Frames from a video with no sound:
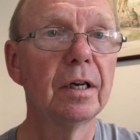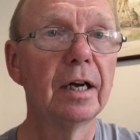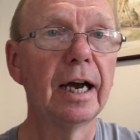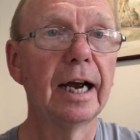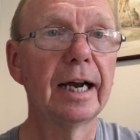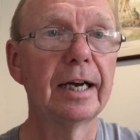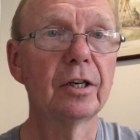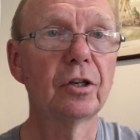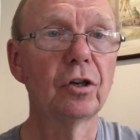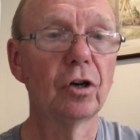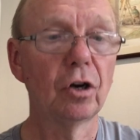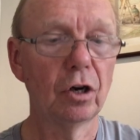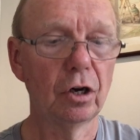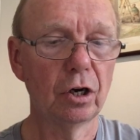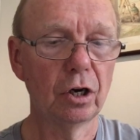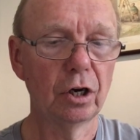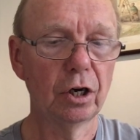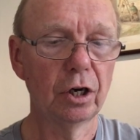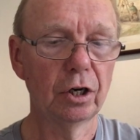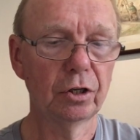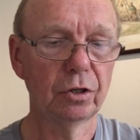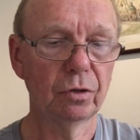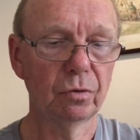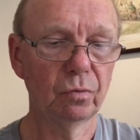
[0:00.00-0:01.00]
and
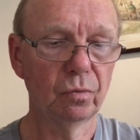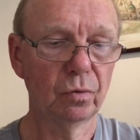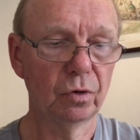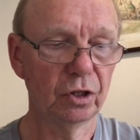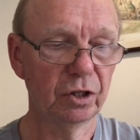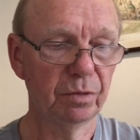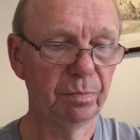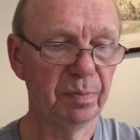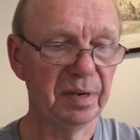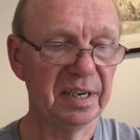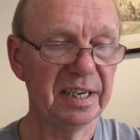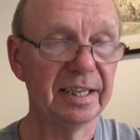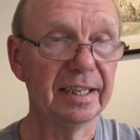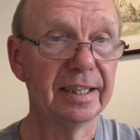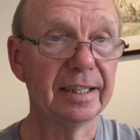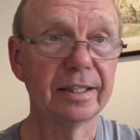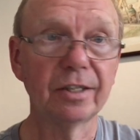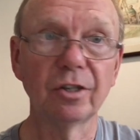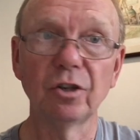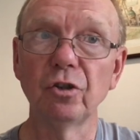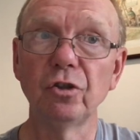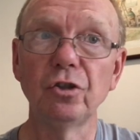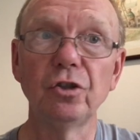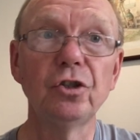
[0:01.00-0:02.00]
God was being
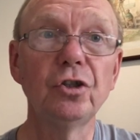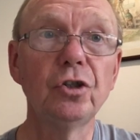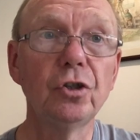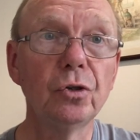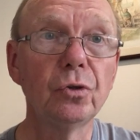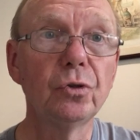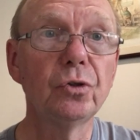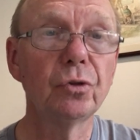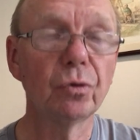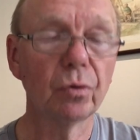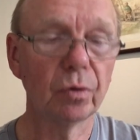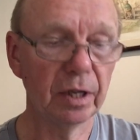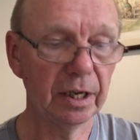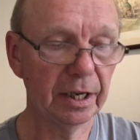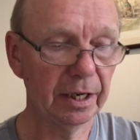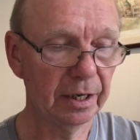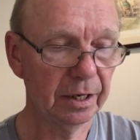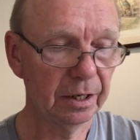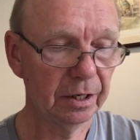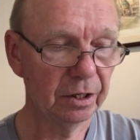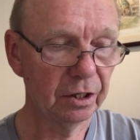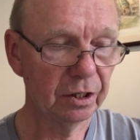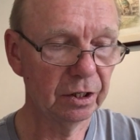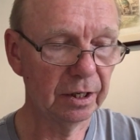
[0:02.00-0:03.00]
unusually
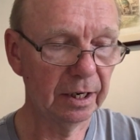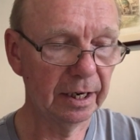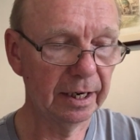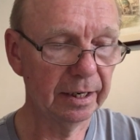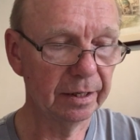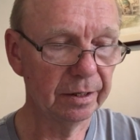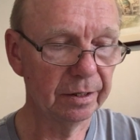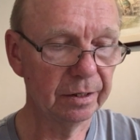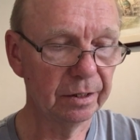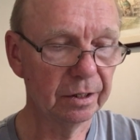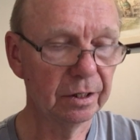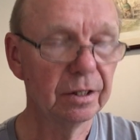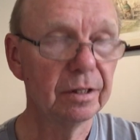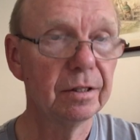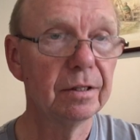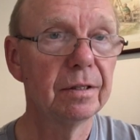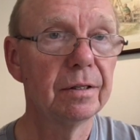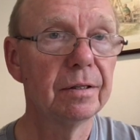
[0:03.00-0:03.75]
silent.